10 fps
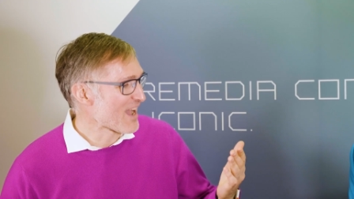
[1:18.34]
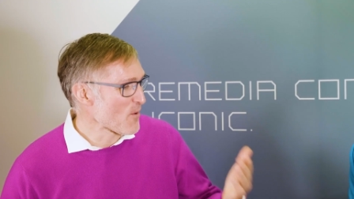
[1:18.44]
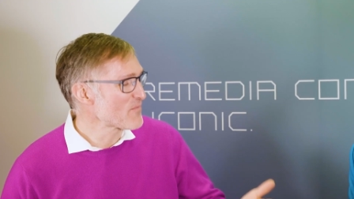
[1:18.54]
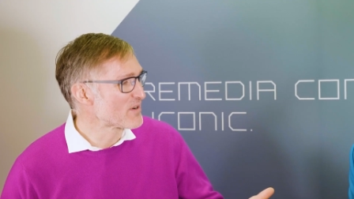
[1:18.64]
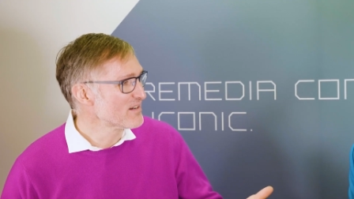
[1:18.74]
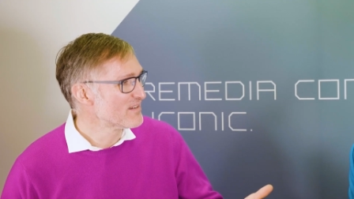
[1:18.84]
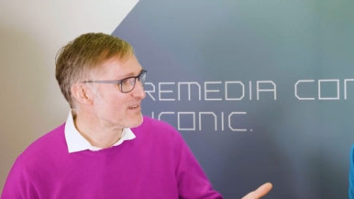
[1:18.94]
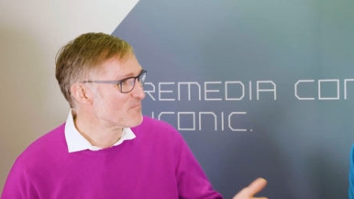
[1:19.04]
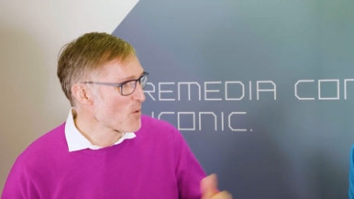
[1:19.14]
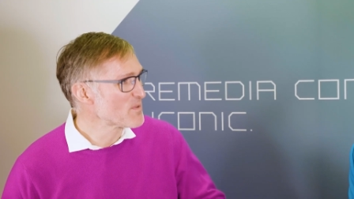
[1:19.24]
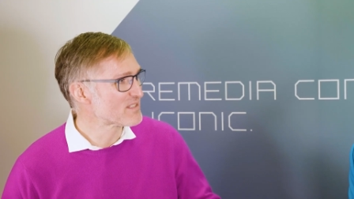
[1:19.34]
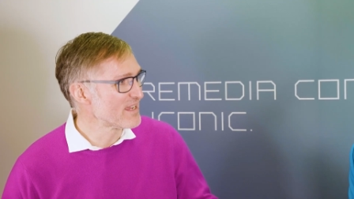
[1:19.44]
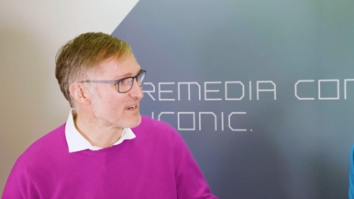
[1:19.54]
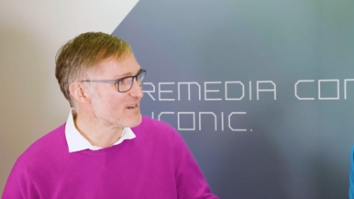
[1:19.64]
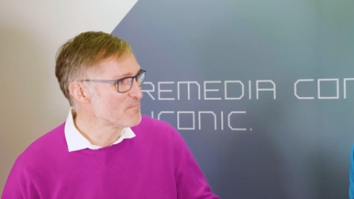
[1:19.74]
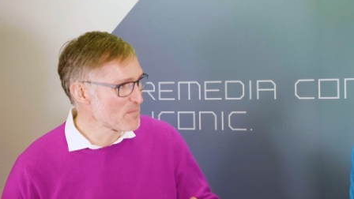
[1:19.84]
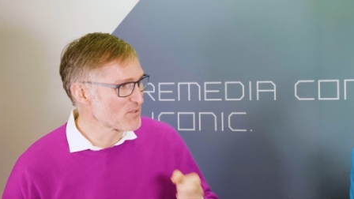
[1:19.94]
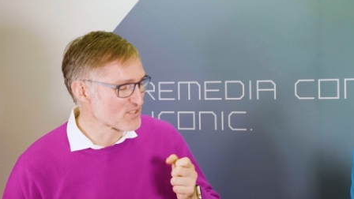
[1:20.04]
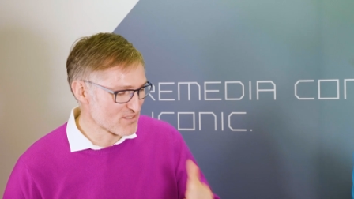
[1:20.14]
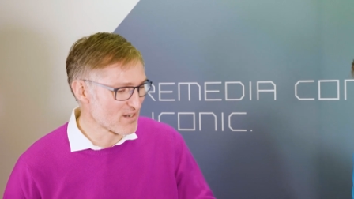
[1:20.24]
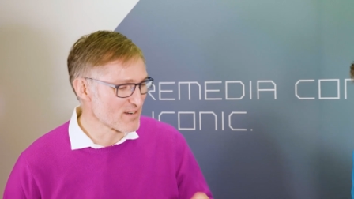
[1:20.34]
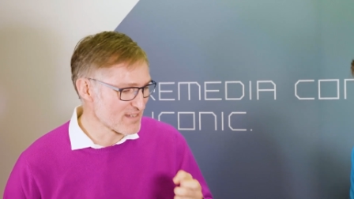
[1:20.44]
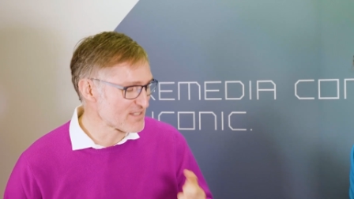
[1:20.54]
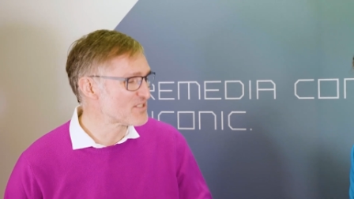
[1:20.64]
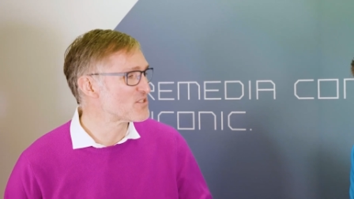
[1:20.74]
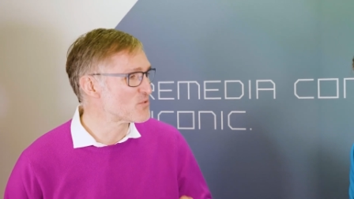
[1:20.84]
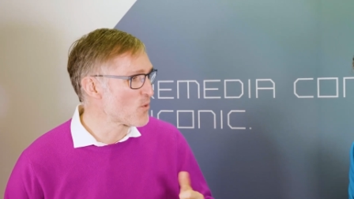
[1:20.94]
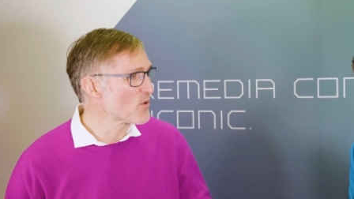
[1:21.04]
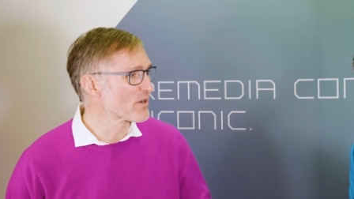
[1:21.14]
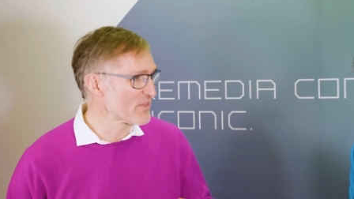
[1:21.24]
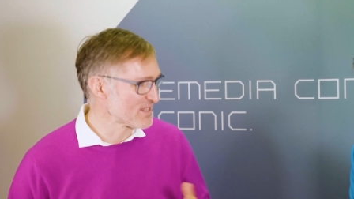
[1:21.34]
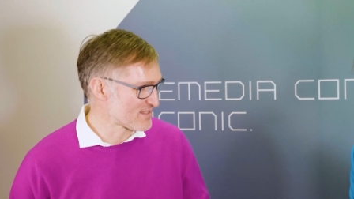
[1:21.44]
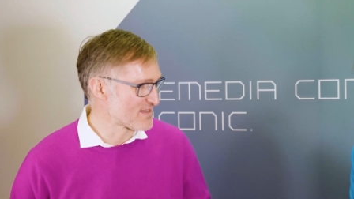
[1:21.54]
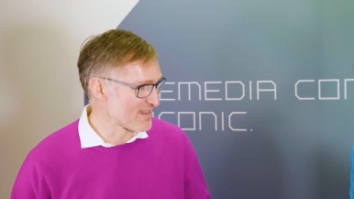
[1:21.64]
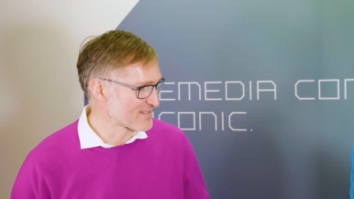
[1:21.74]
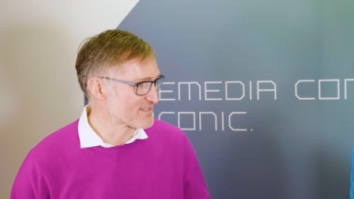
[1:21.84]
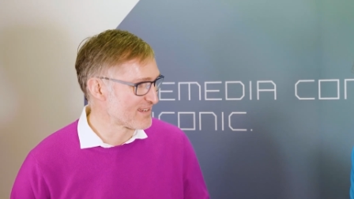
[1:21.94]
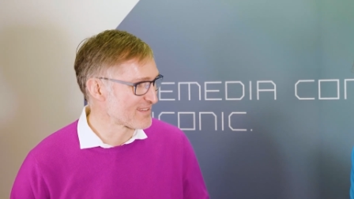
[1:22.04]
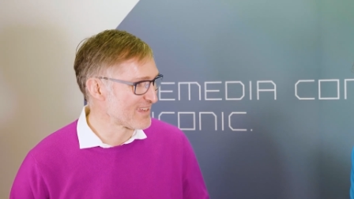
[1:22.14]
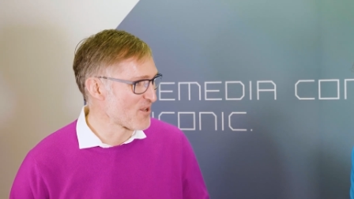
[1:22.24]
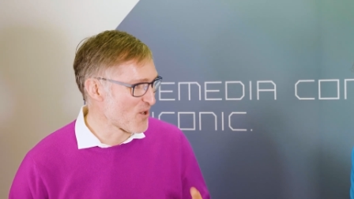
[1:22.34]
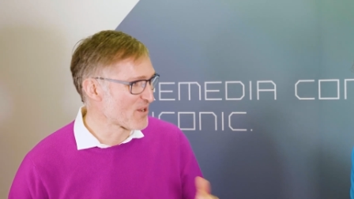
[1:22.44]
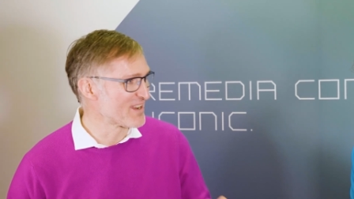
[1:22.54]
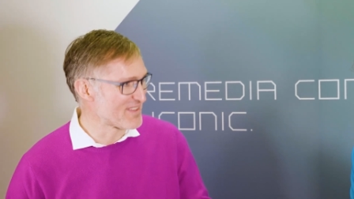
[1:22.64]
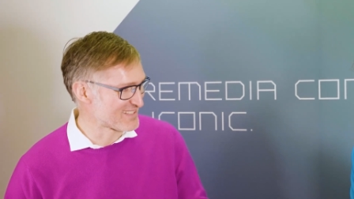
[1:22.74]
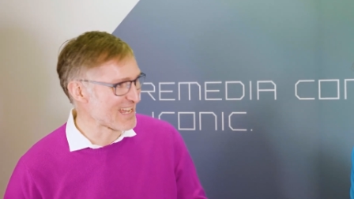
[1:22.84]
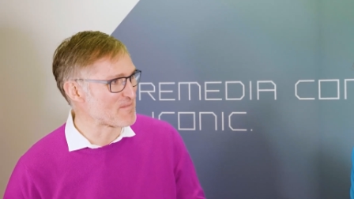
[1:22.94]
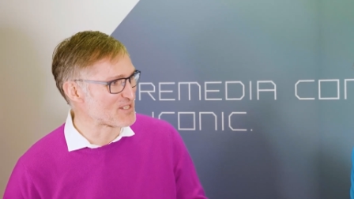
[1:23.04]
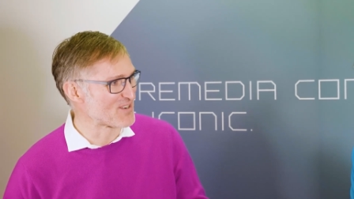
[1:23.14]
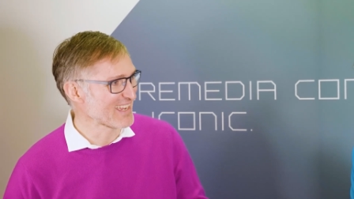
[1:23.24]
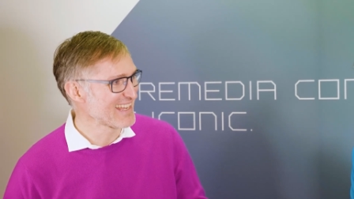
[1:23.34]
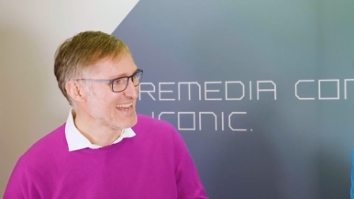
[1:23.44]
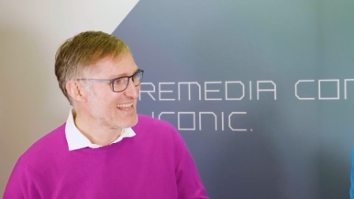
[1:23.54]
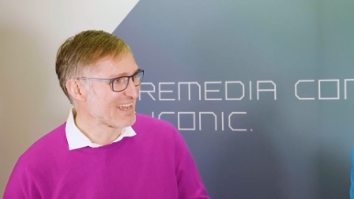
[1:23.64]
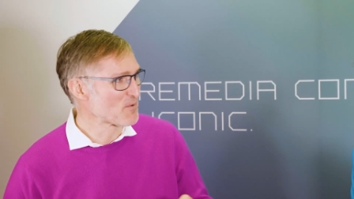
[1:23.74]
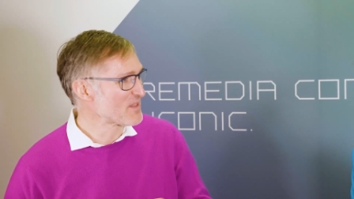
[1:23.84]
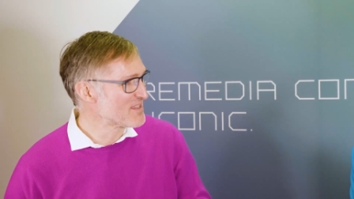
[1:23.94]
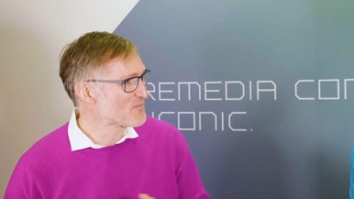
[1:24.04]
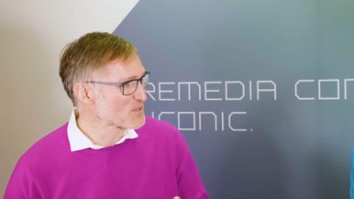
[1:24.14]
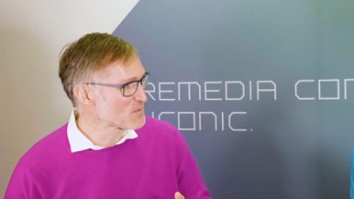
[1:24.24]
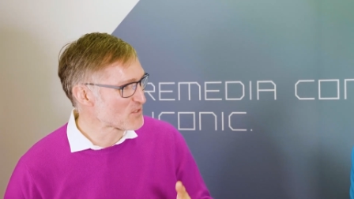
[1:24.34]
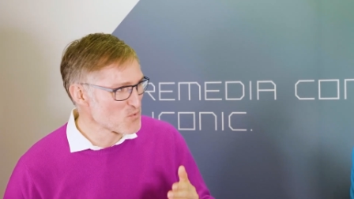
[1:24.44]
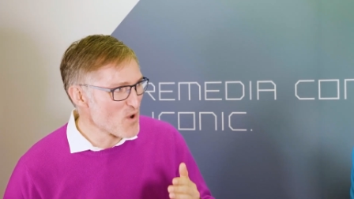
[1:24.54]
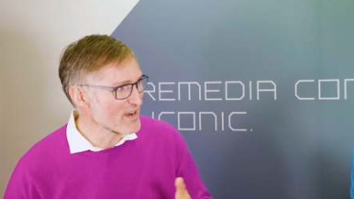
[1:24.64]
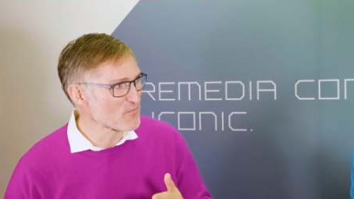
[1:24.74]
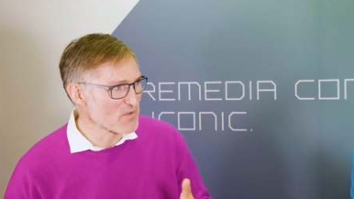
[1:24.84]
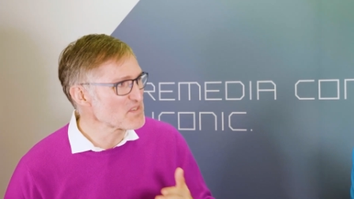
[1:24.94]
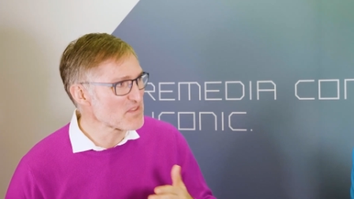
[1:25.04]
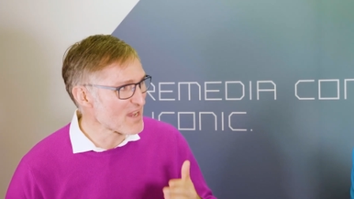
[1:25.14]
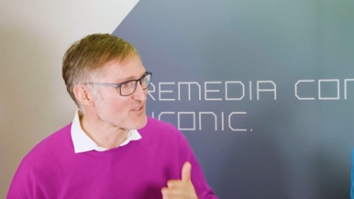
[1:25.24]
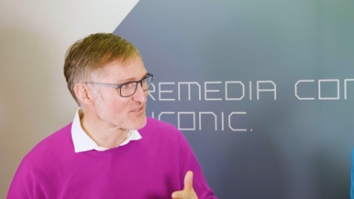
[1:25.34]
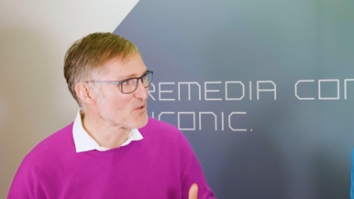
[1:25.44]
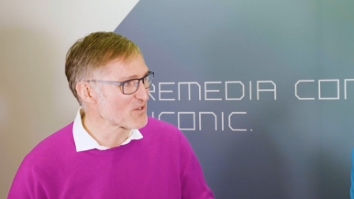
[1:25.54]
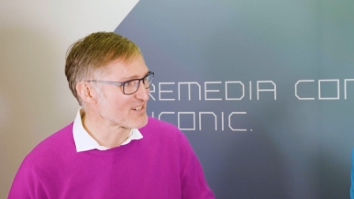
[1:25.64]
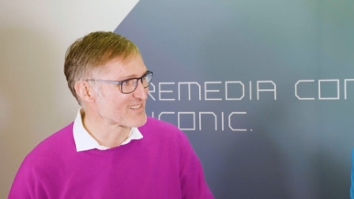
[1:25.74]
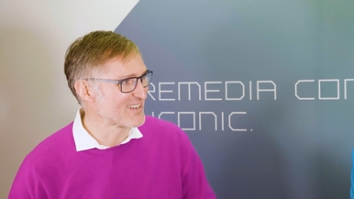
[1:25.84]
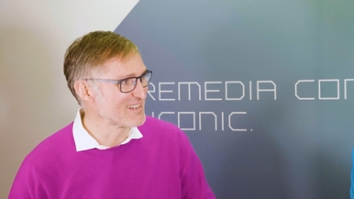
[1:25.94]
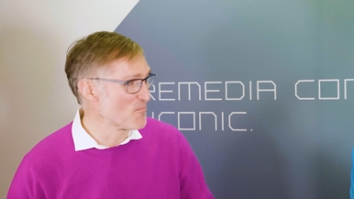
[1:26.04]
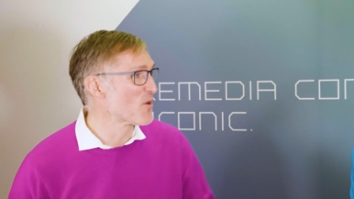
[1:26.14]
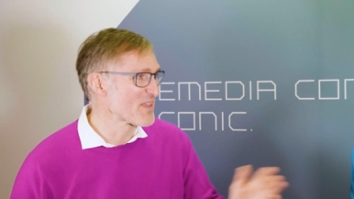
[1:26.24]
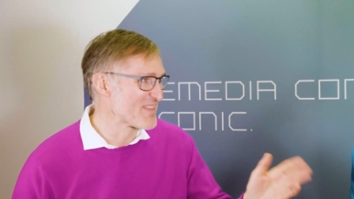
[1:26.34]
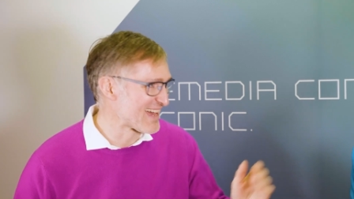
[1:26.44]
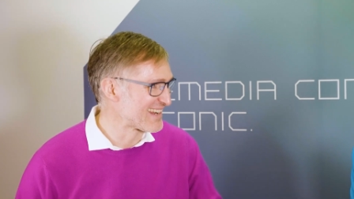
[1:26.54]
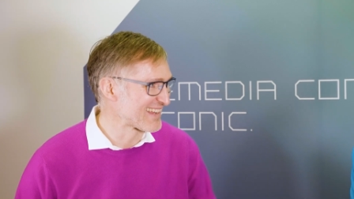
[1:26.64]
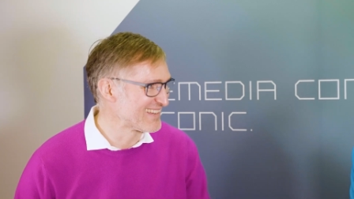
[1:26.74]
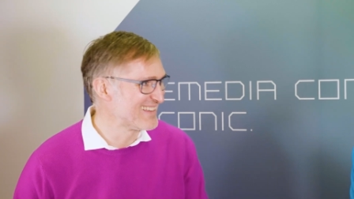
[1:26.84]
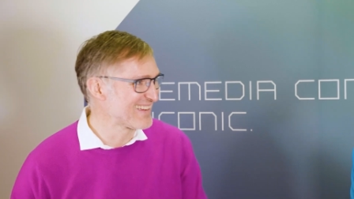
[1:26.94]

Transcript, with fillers: however, moments later, people started to order these things. Like they ordered the Cybertruck. Yep. Like within the first week, 250,000 orders. Like yeah. More than that. Like, That's